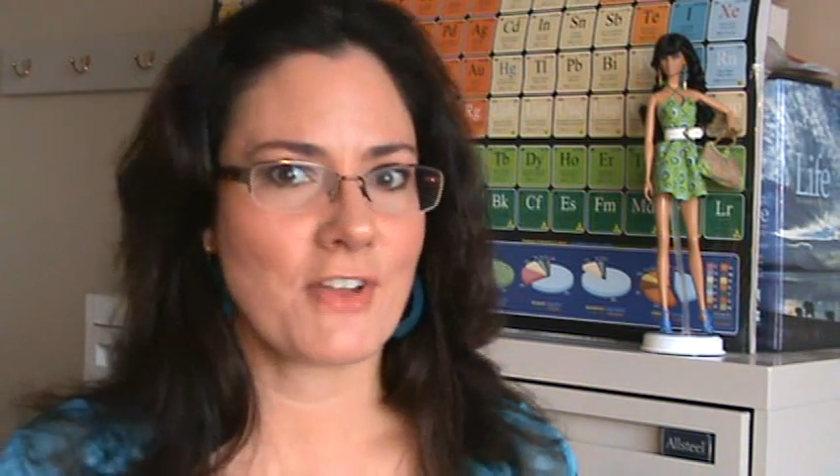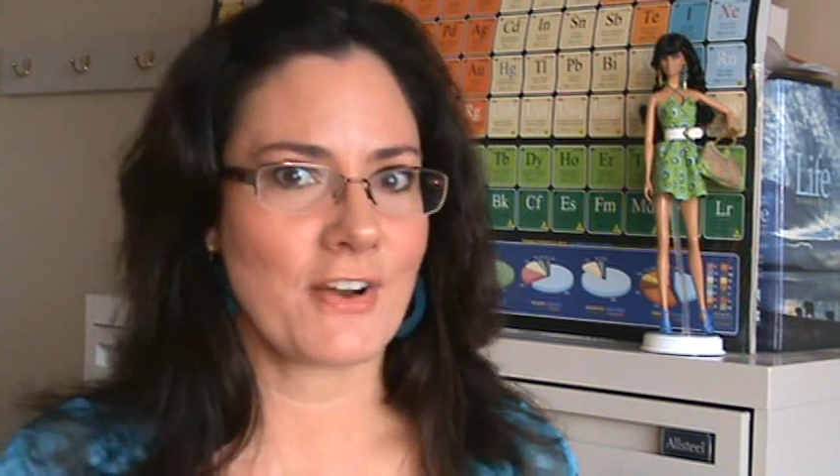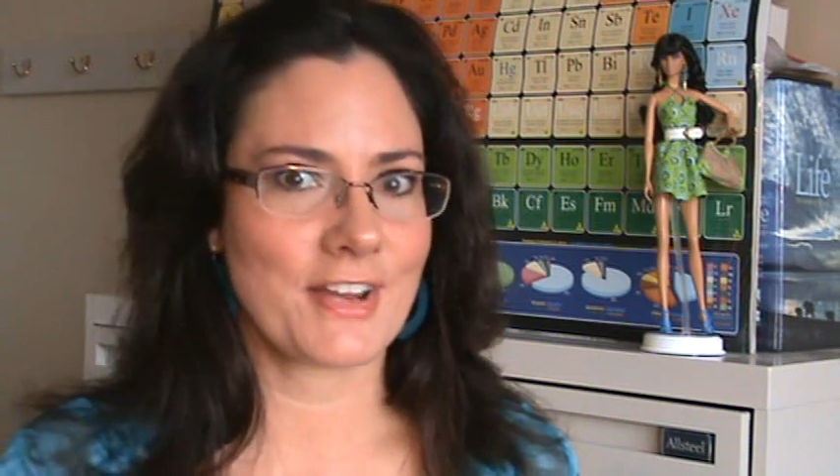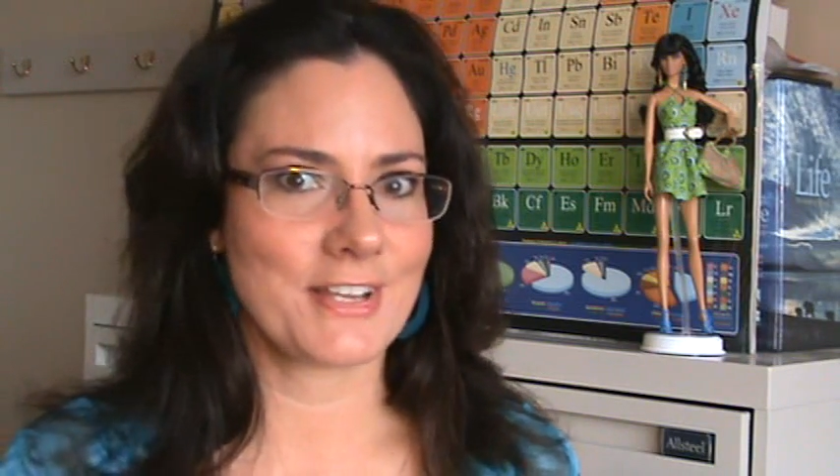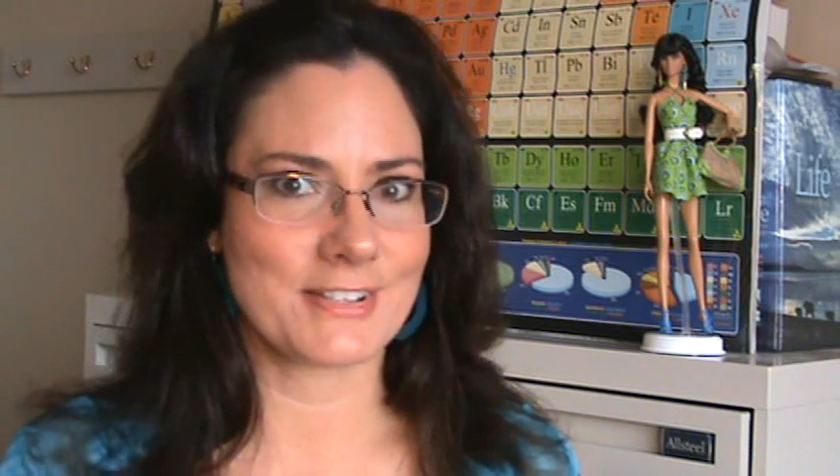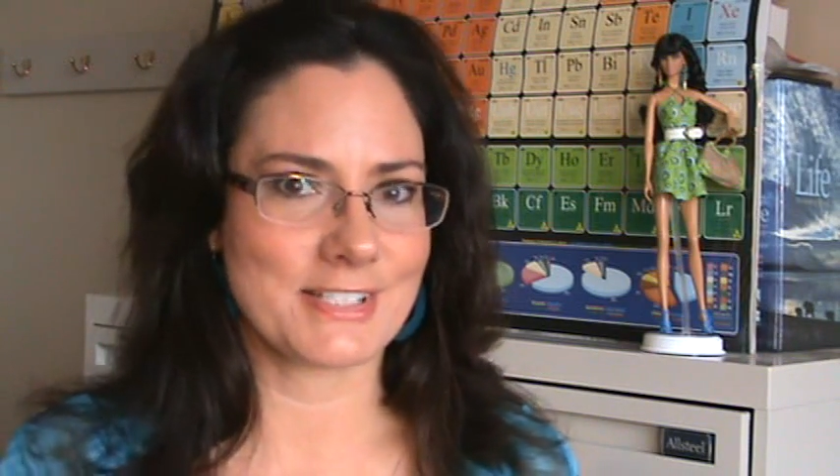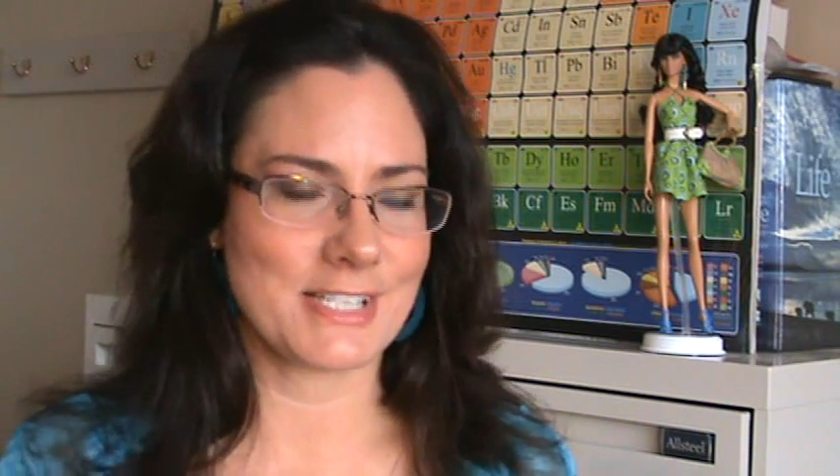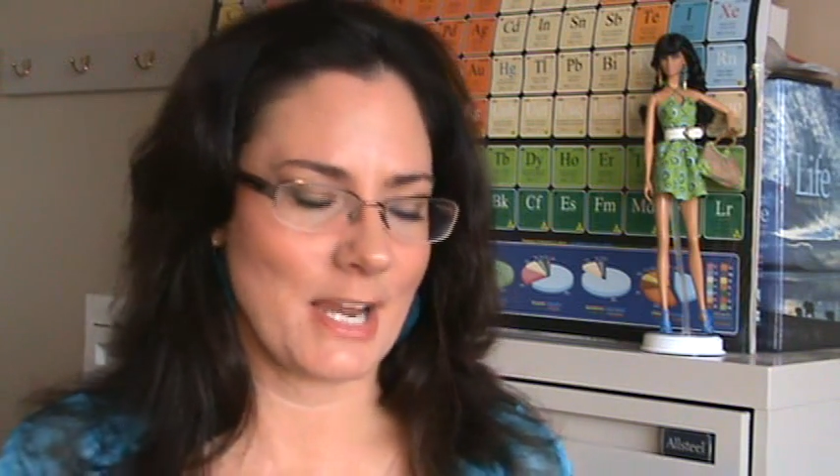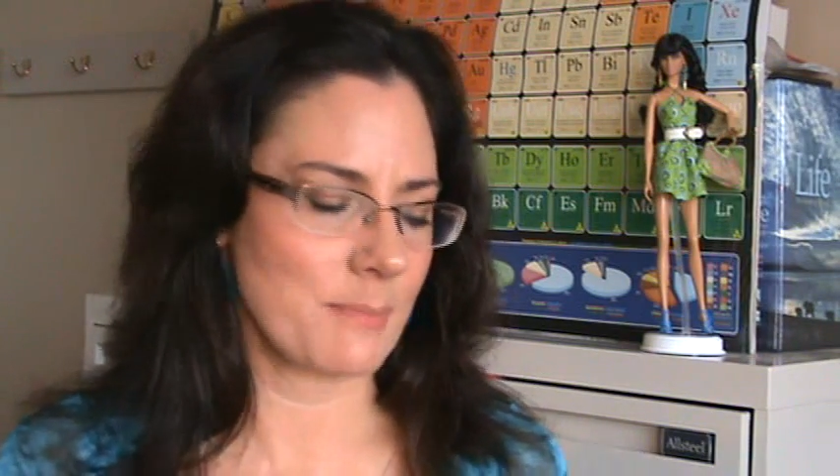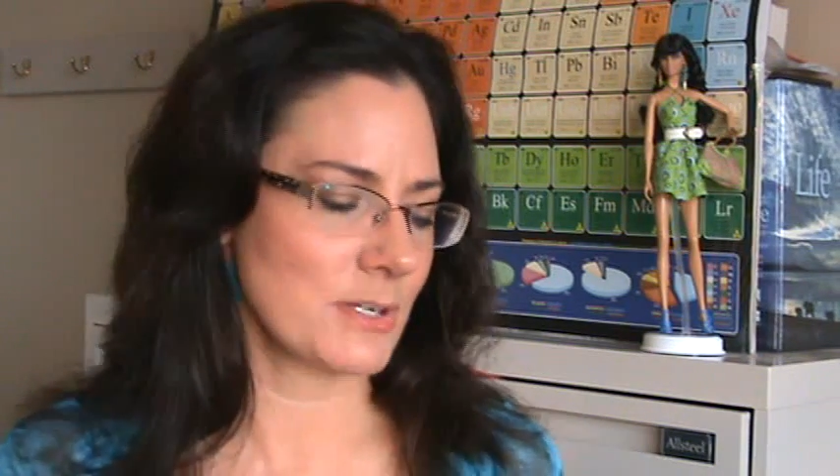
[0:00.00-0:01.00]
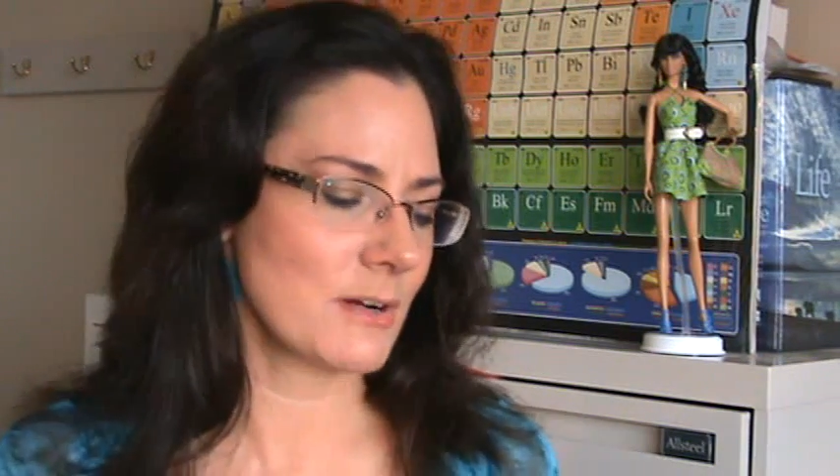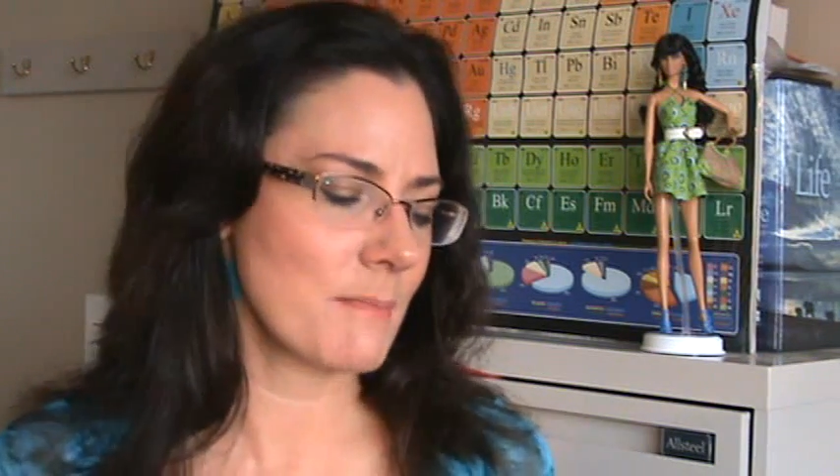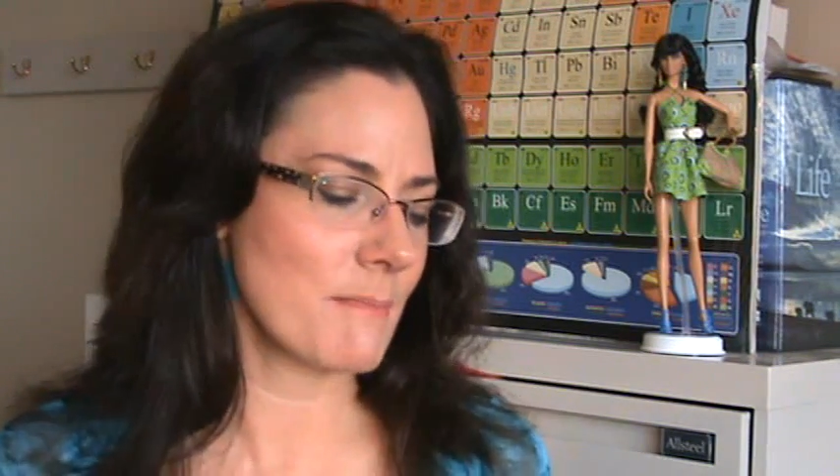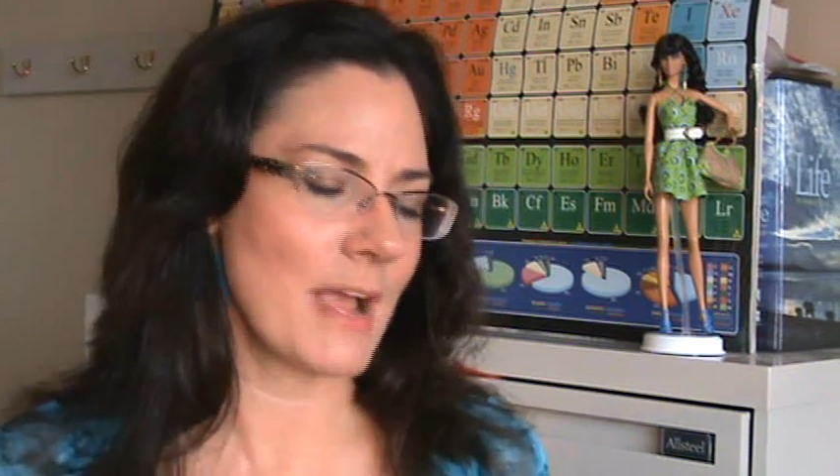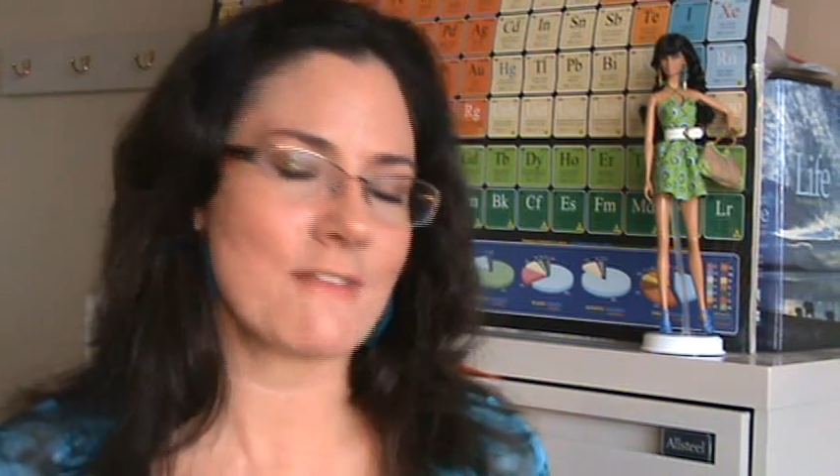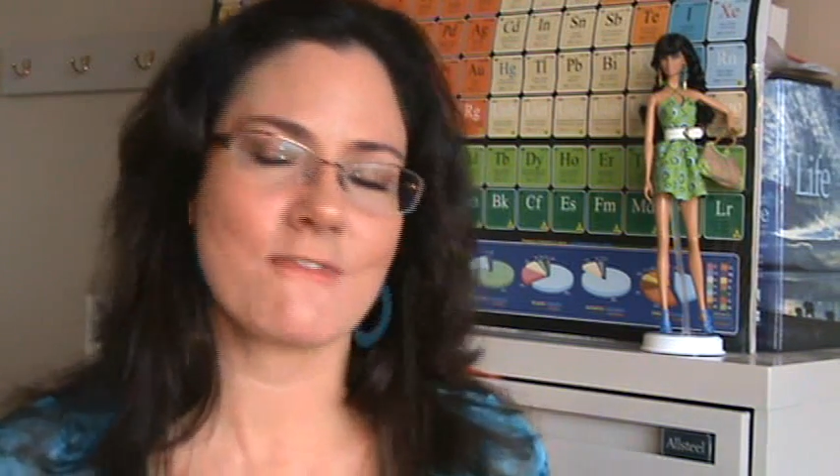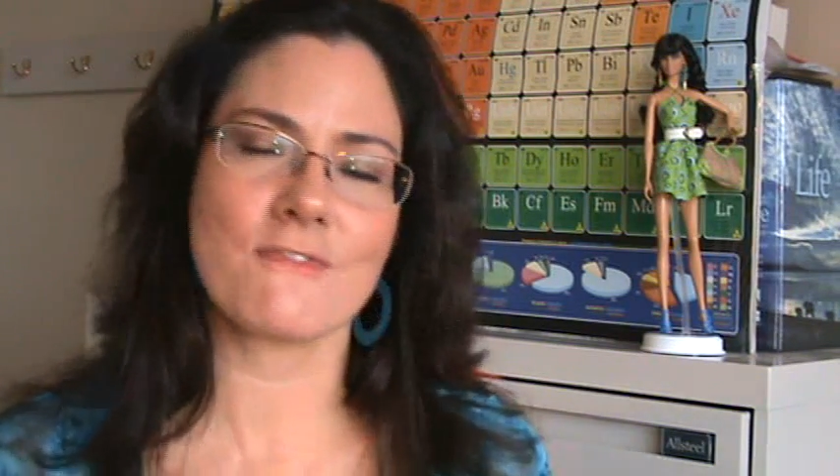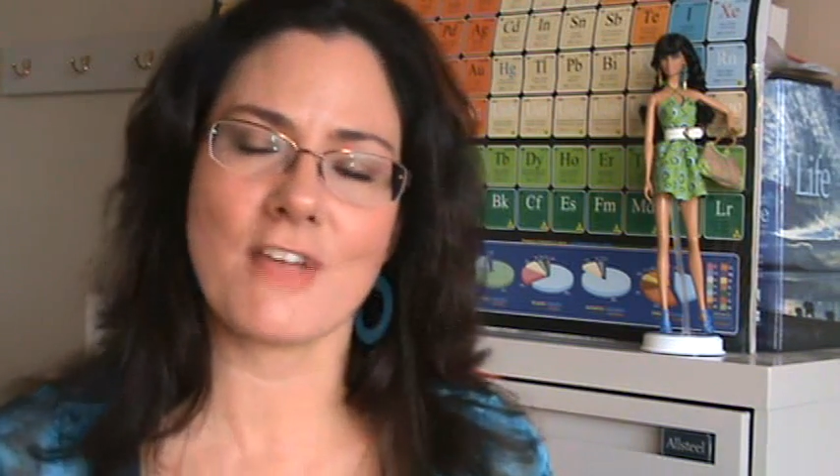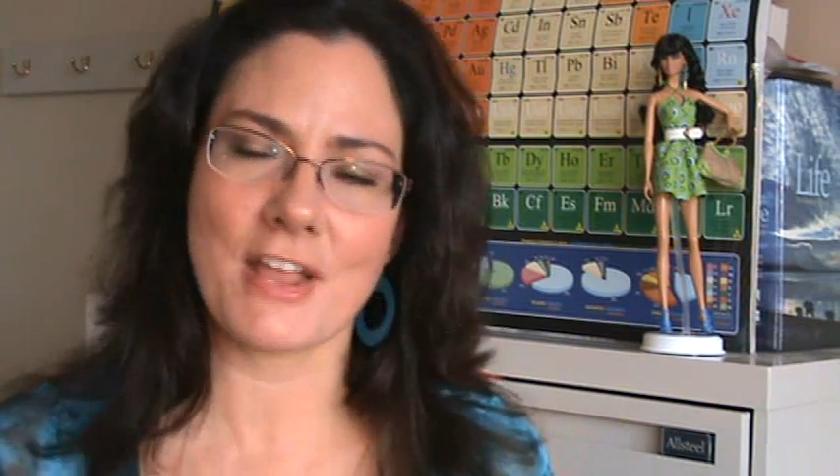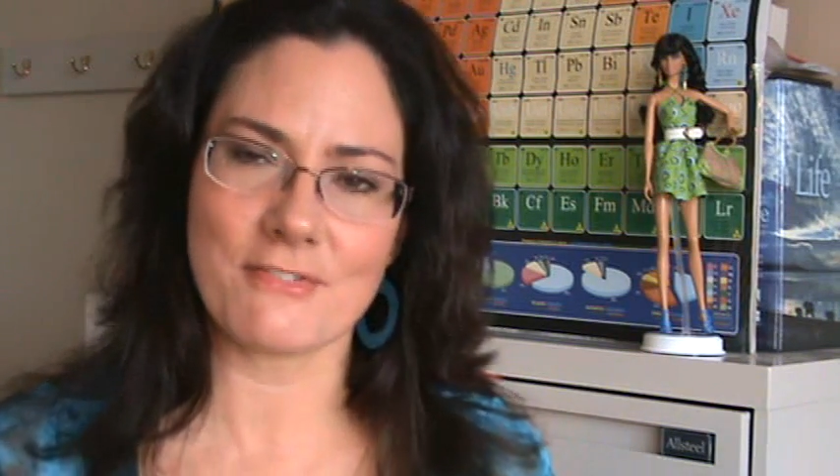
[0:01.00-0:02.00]
Very good chapter. My
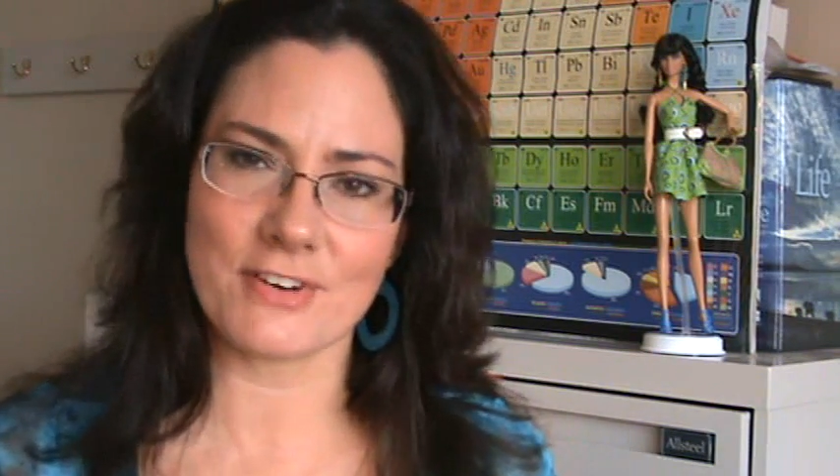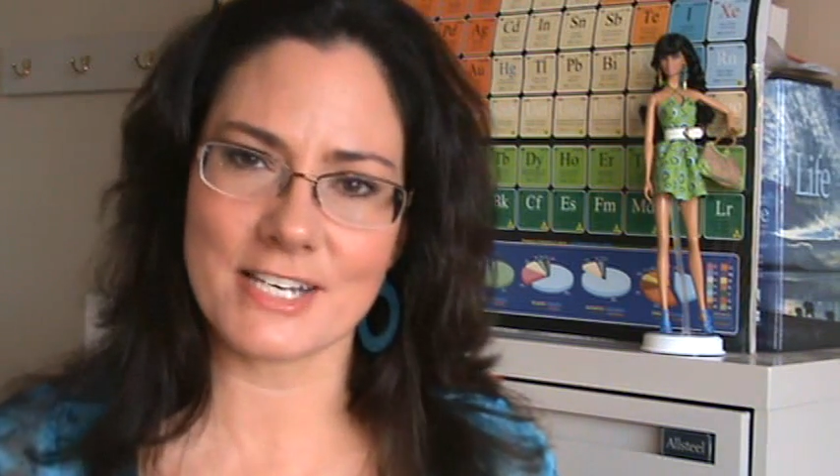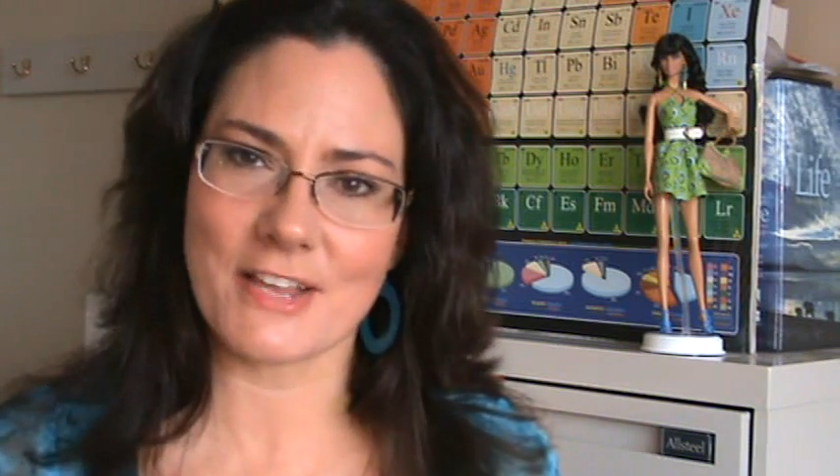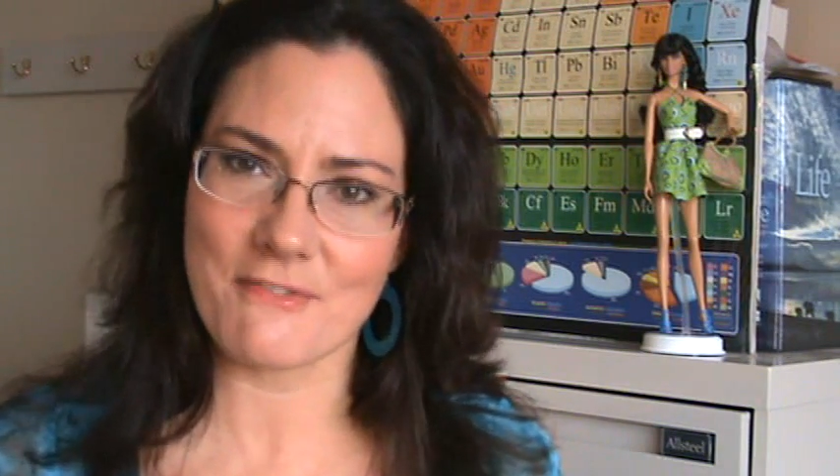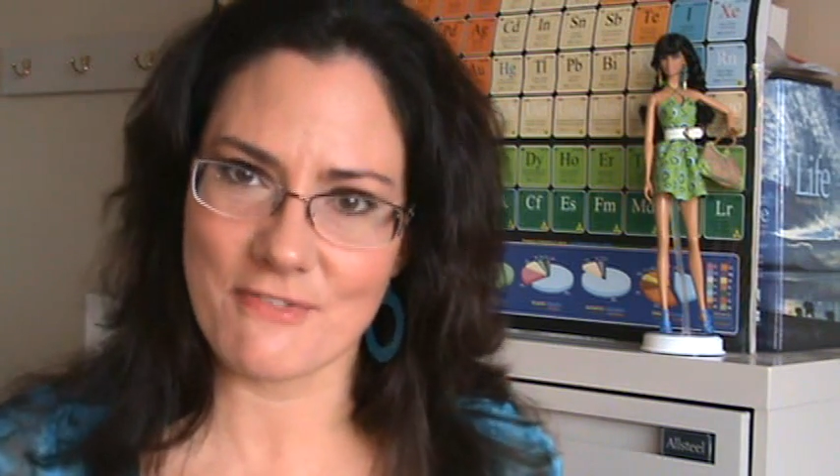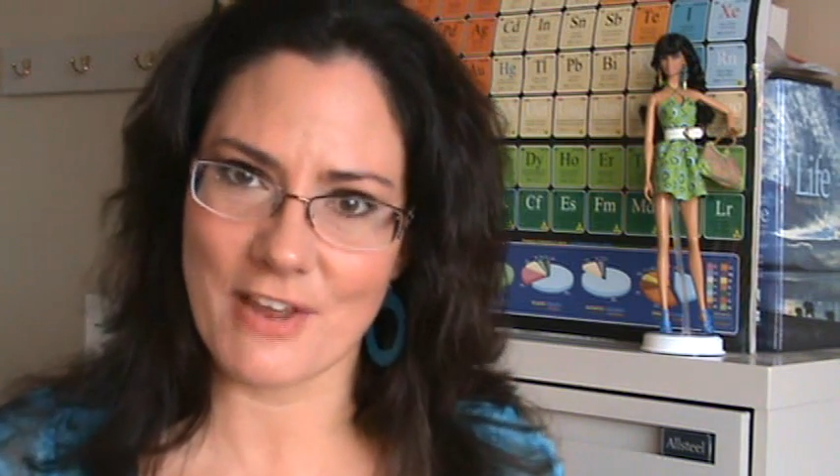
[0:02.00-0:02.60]
favorite,